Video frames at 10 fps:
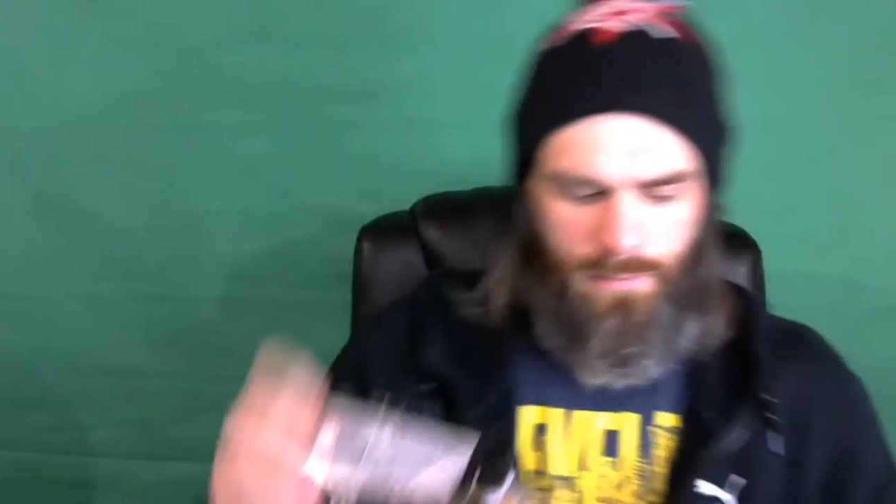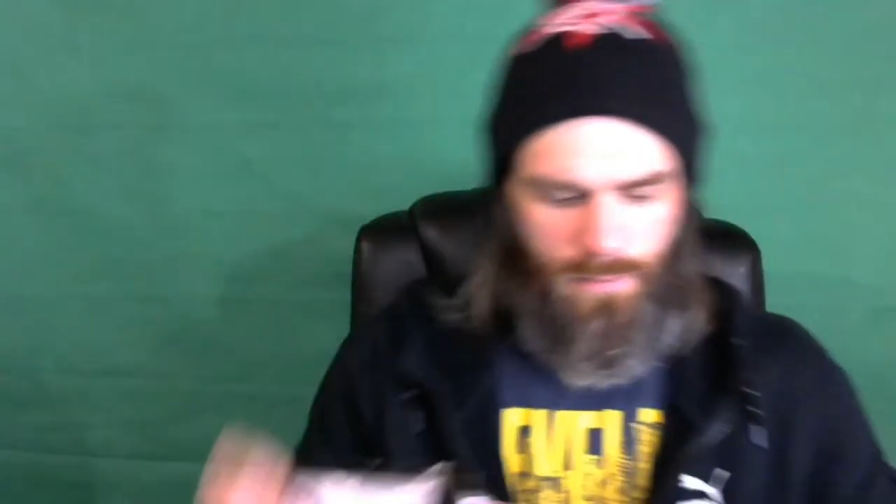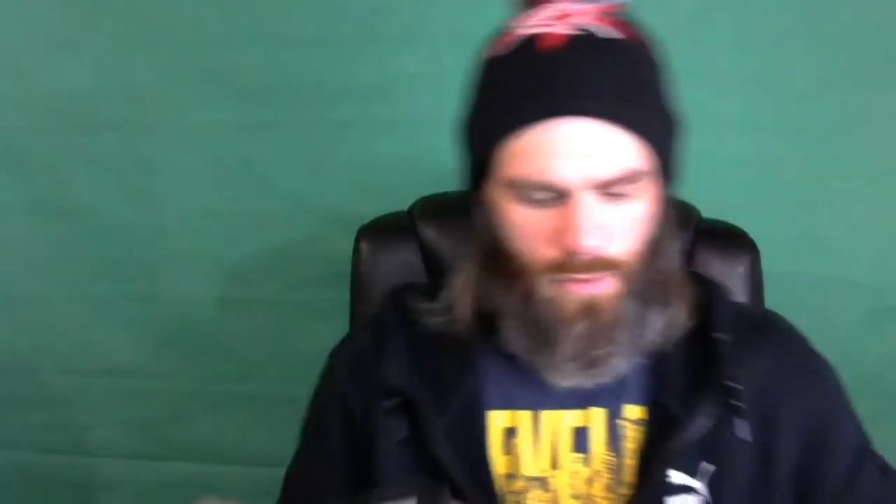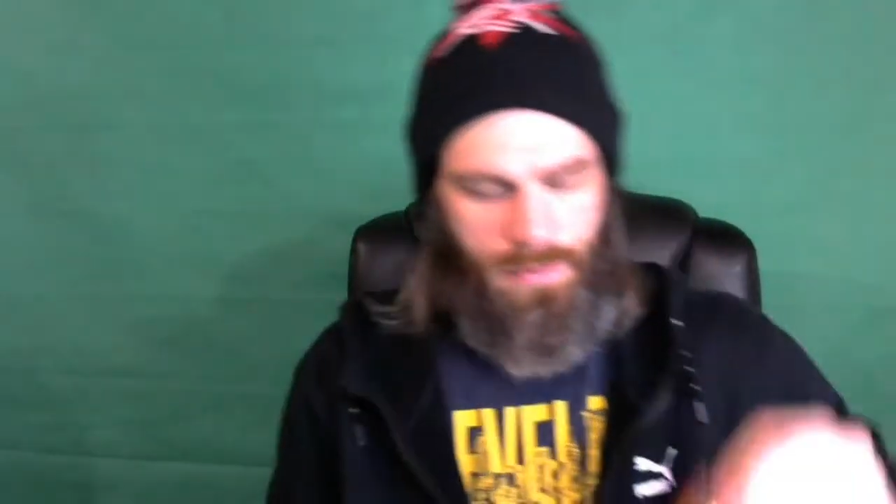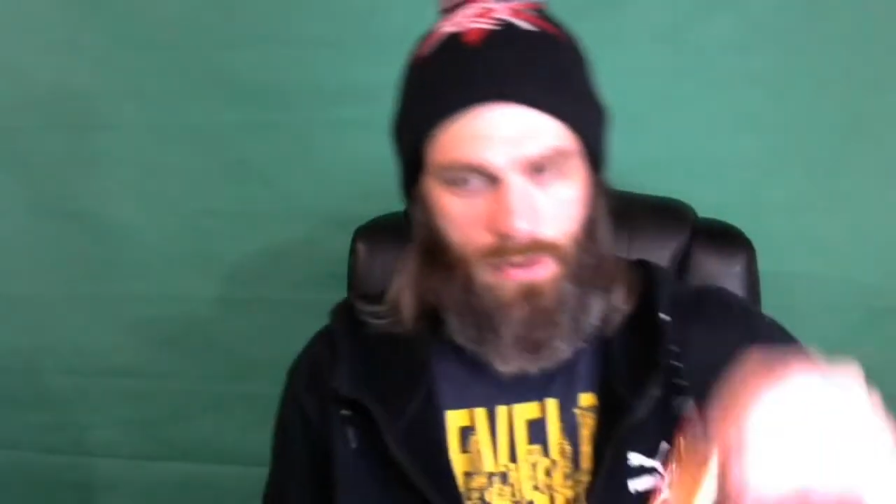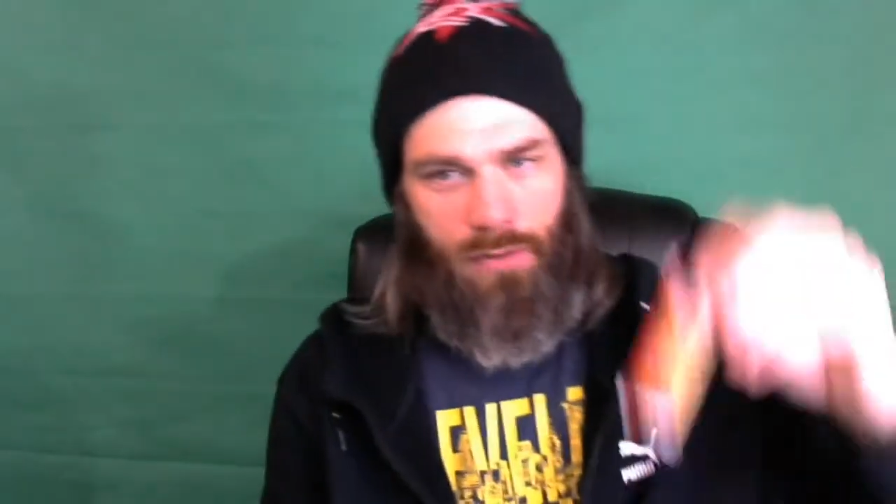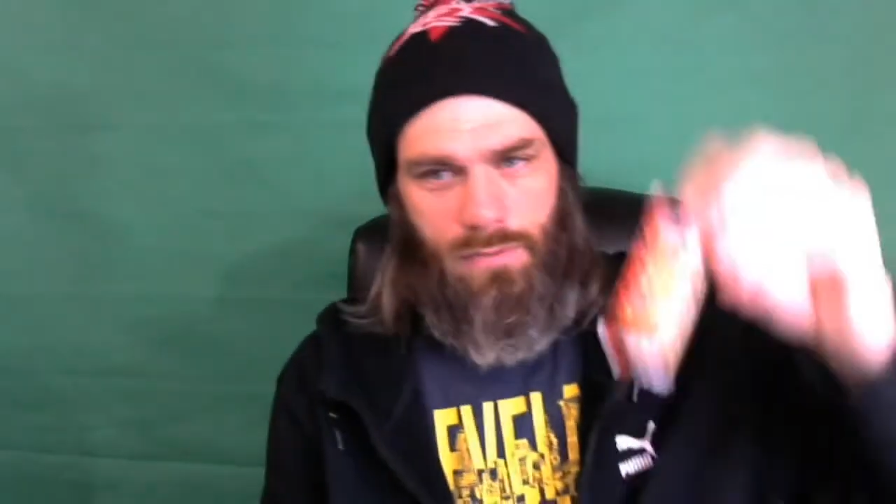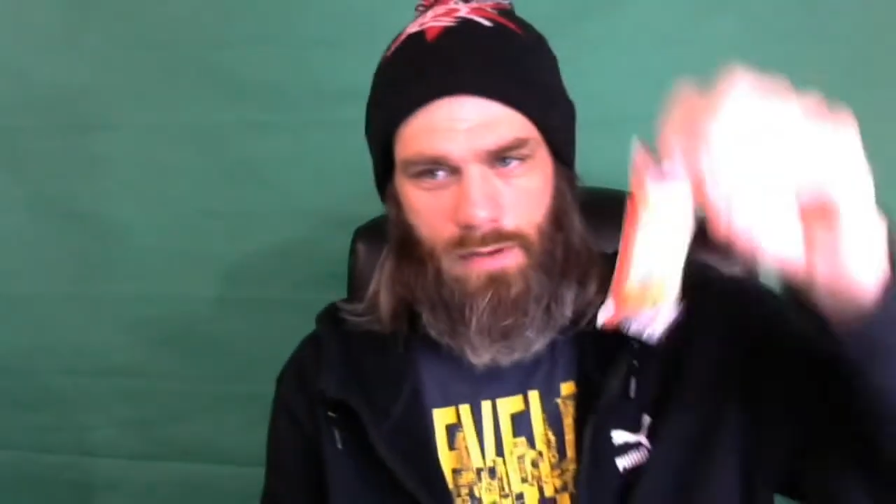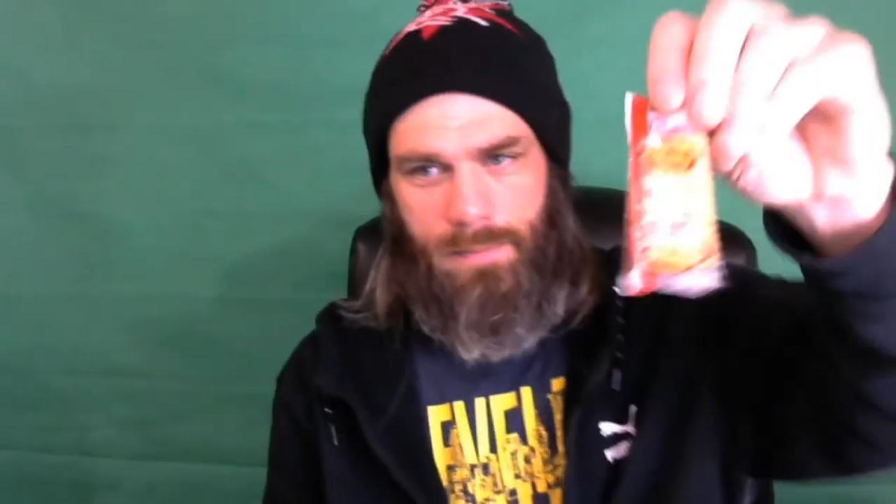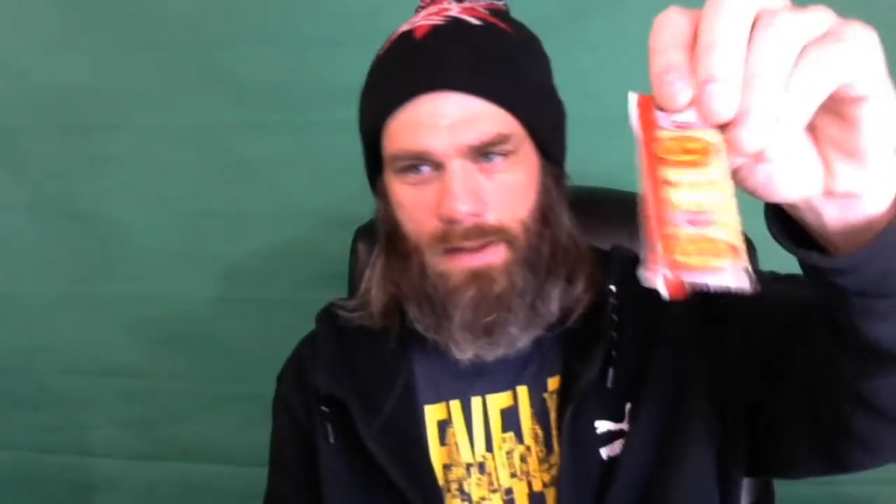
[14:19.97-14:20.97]
Open
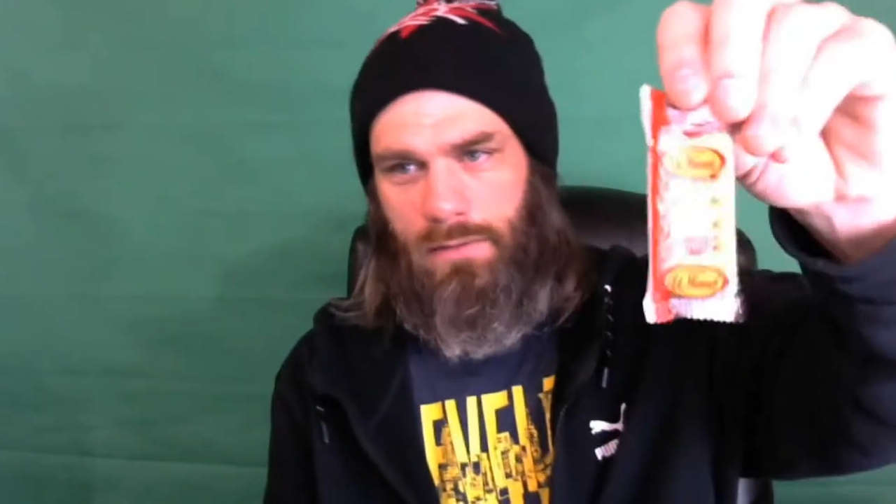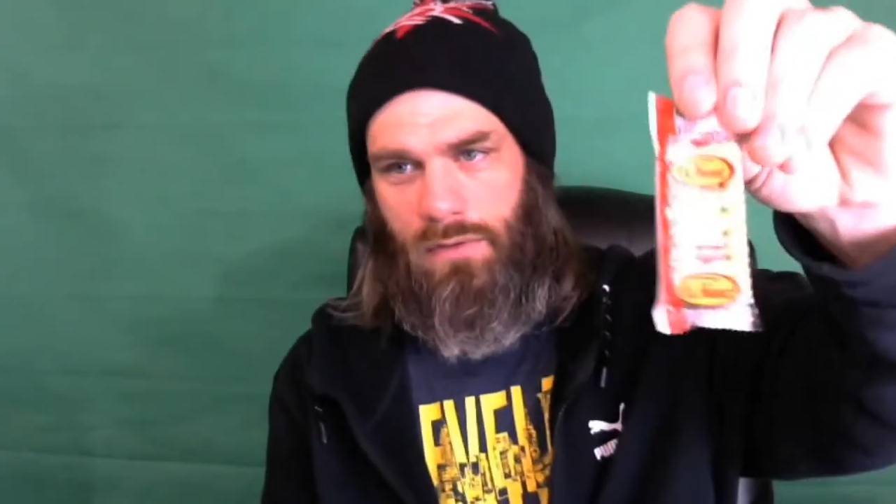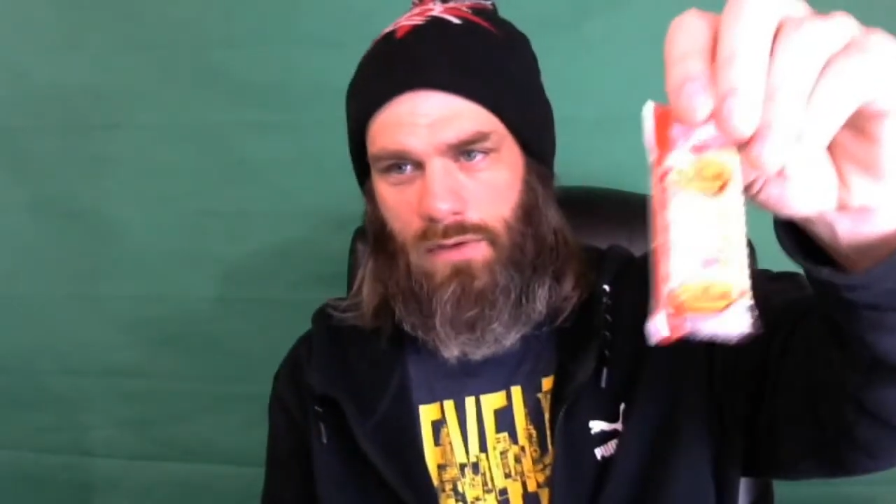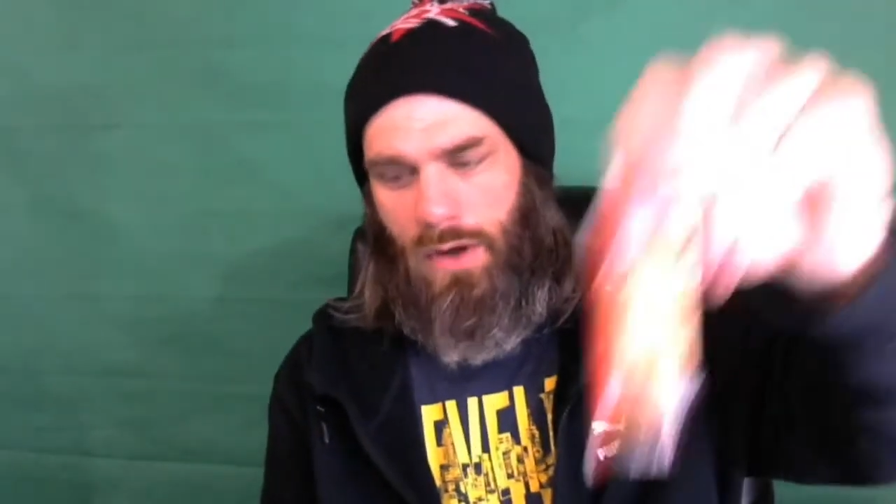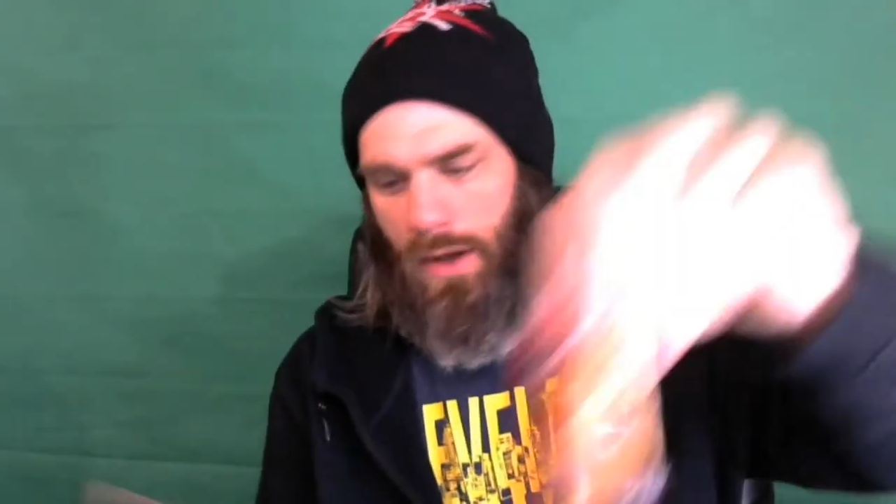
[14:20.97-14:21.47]
those up, that's what's in